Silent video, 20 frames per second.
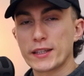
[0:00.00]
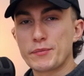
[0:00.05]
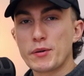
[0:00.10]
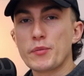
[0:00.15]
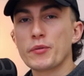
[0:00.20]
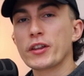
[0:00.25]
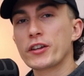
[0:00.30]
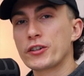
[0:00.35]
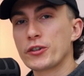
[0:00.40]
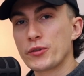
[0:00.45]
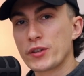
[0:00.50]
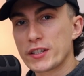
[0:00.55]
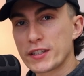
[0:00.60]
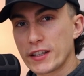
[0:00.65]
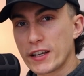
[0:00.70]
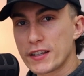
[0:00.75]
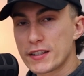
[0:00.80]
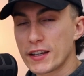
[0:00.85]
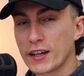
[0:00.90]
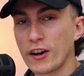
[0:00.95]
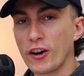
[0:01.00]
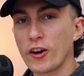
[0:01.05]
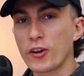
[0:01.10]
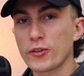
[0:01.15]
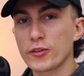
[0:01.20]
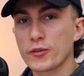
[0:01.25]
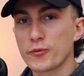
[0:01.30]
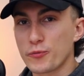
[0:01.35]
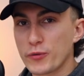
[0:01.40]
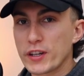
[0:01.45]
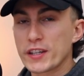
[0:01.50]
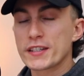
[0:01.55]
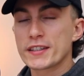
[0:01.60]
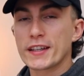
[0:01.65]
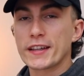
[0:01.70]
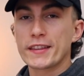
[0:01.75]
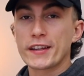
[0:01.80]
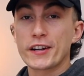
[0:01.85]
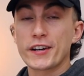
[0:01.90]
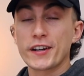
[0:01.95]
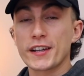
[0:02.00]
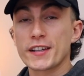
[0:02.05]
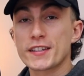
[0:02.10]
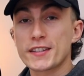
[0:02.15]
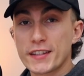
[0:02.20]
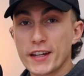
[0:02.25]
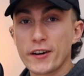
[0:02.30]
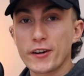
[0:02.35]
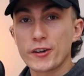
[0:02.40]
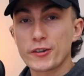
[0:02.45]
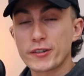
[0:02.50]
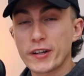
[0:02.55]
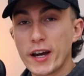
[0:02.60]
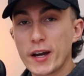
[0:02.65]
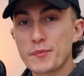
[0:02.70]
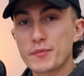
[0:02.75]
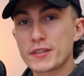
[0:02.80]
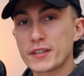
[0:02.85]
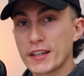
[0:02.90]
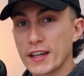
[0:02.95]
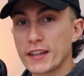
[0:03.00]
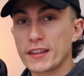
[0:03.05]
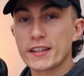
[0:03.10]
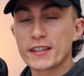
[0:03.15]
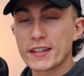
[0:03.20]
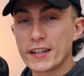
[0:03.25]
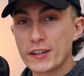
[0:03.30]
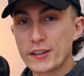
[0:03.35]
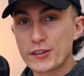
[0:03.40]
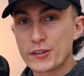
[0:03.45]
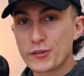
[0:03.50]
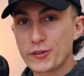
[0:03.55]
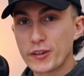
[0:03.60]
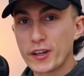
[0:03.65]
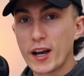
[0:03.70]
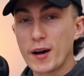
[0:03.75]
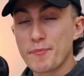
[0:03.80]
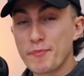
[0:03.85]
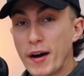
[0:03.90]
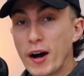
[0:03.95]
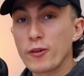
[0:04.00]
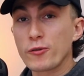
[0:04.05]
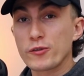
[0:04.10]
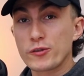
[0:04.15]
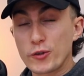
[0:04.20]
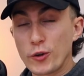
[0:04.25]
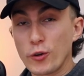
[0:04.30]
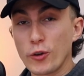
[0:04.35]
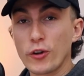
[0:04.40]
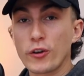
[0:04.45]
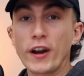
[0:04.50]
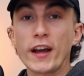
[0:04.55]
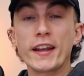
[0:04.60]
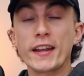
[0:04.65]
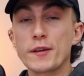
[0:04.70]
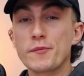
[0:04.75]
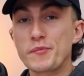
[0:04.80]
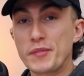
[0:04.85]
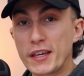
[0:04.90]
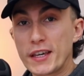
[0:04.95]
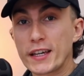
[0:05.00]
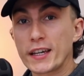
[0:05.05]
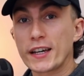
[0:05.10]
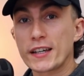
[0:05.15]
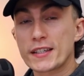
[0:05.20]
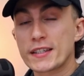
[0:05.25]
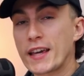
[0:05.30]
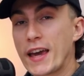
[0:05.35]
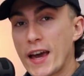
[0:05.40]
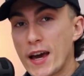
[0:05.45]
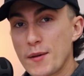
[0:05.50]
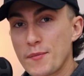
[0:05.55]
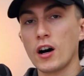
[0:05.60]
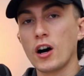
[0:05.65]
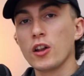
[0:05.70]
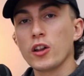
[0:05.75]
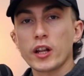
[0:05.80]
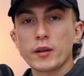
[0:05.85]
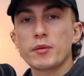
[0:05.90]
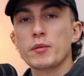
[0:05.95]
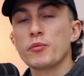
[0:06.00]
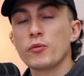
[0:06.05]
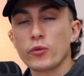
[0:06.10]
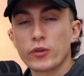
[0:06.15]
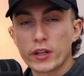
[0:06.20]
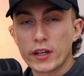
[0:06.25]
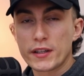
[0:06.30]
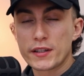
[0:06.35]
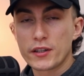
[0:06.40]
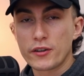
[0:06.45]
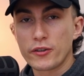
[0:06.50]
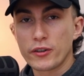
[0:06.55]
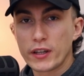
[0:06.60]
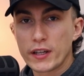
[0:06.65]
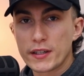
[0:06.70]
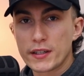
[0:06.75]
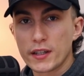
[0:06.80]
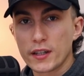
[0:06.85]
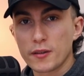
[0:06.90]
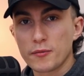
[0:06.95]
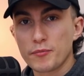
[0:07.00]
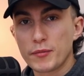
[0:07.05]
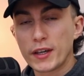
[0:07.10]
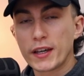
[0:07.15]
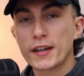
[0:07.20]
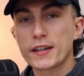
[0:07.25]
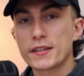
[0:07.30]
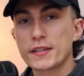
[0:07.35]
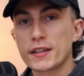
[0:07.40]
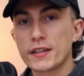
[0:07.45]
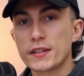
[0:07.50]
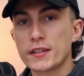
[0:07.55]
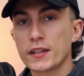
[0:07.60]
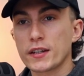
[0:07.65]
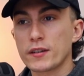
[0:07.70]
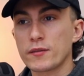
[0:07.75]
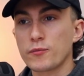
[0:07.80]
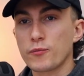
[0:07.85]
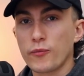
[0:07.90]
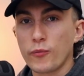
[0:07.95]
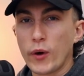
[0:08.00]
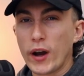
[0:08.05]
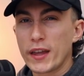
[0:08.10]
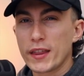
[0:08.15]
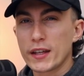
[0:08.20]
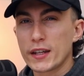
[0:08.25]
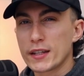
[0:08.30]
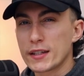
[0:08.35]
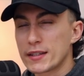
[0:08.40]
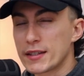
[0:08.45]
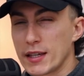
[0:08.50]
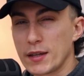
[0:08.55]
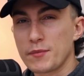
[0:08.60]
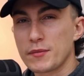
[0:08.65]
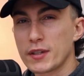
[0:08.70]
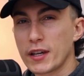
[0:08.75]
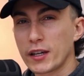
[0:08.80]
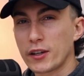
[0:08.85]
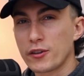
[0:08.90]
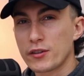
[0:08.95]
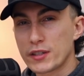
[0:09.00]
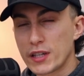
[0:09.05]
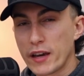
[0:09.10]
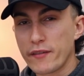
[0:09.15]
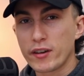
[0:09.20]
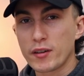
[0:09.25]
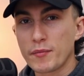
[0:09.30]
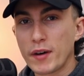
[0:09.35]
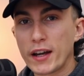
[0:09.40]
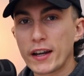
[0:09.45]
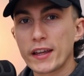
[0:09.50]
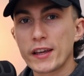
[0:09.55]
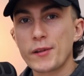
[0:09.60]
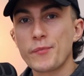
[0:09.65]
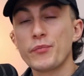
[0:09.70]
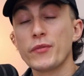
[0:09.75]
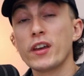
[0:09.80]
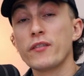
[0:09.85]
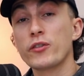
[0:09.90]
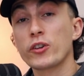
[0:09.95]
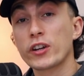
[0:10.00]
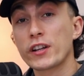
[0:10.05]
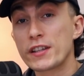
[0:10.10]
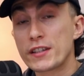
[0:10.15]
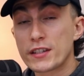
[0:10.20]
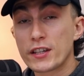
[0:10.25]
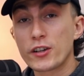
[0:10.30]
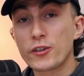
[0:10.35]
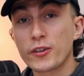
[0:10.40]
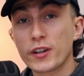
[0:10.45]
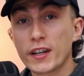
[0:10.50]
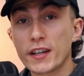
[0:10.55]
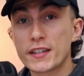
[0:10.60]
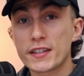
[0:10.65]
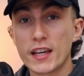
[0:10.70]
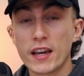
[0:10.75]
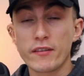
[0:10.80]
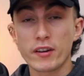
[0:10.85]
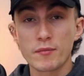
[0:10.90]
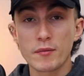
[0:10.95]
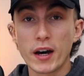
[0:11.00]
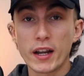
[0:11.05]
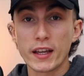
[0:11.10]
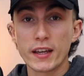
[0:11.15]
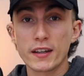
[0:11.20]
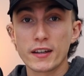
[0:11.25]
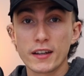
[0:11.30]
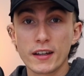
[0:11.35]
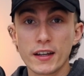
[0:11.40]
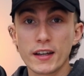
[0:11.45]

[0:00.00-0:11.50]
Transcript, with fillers: The people that do this leasing are the reason that there is stereotypes in this industry about solar and it being a scam. A lot of people would consider leasing because it's a way that it seems like you're saving money. If you're considering saving money,